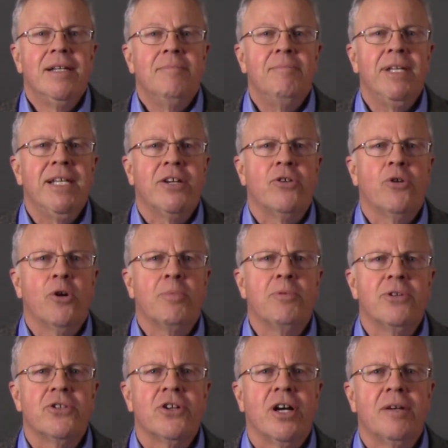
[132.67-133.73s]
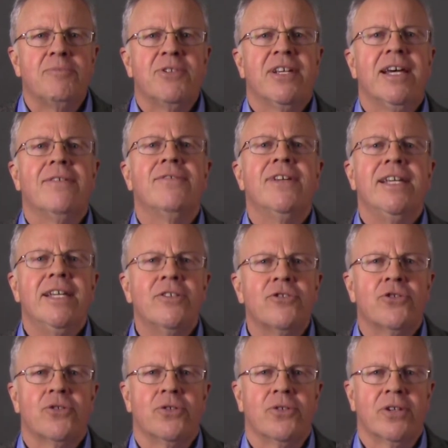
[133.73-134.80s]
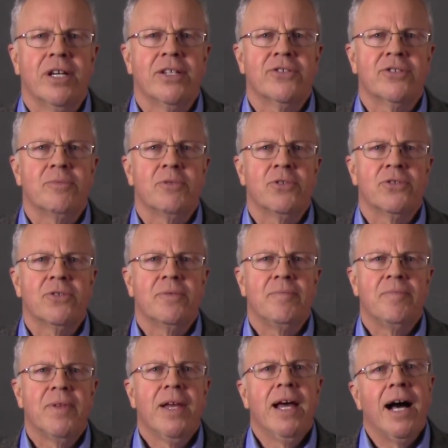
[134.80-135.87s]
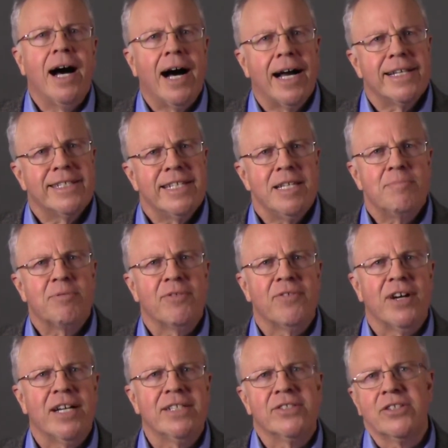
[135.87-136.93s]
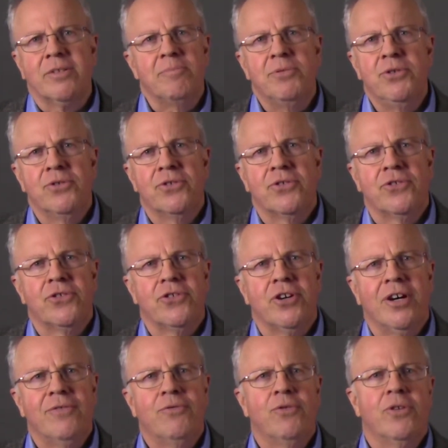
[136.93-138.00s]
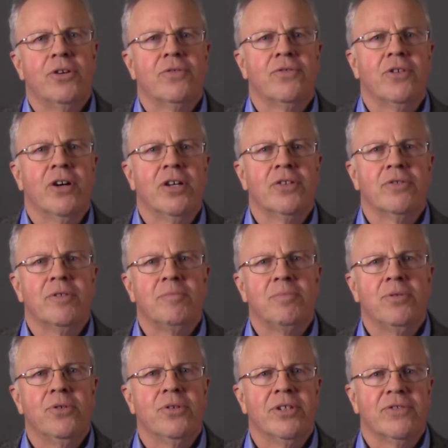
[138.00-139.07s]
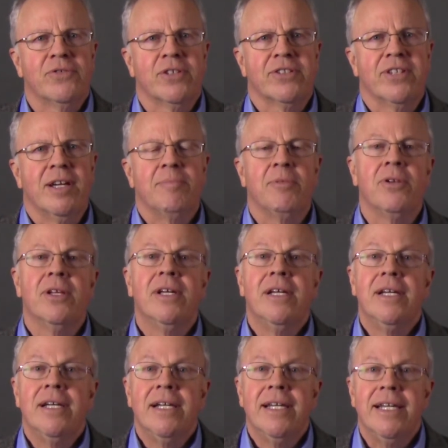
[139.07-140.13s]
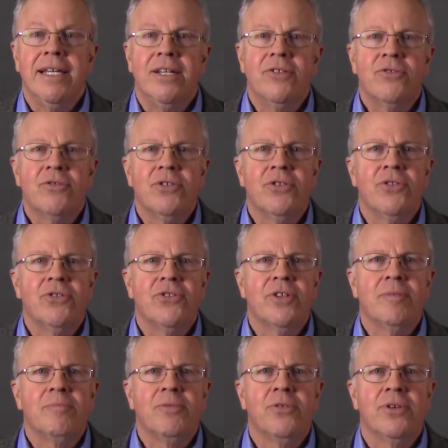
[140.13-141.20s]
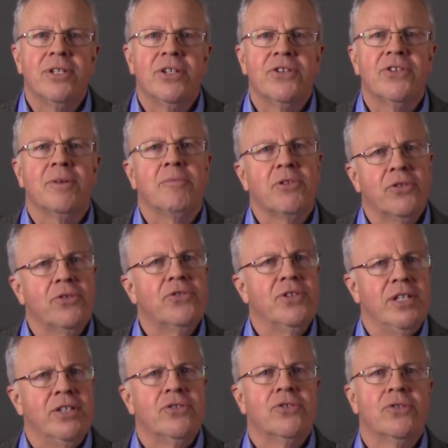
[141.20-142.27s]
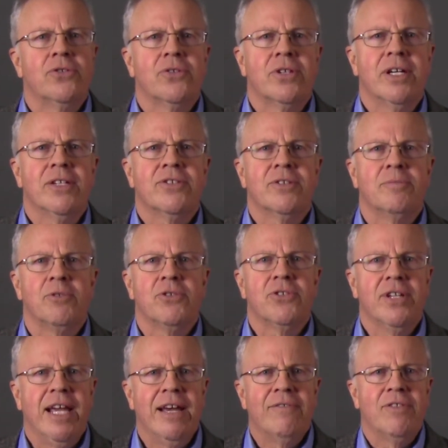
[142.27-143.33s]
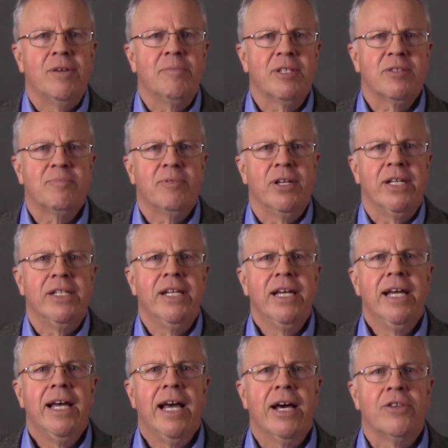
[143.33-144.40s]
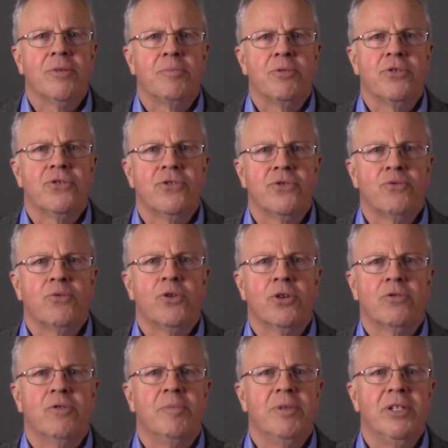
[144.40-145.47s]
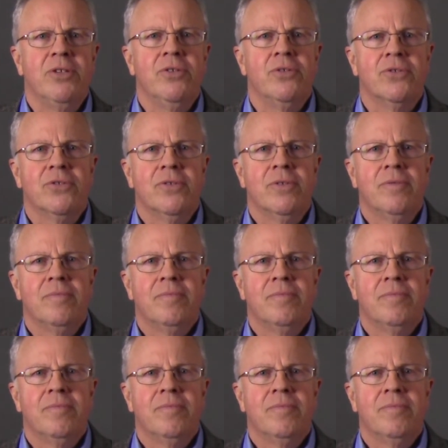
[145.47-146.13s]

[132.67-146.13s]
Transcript: Many corporate jobs have internal customers. IT provides computers and software for other employees, for example. Introduce the employee to some of those internal customers and have them explain how the person's work will be used.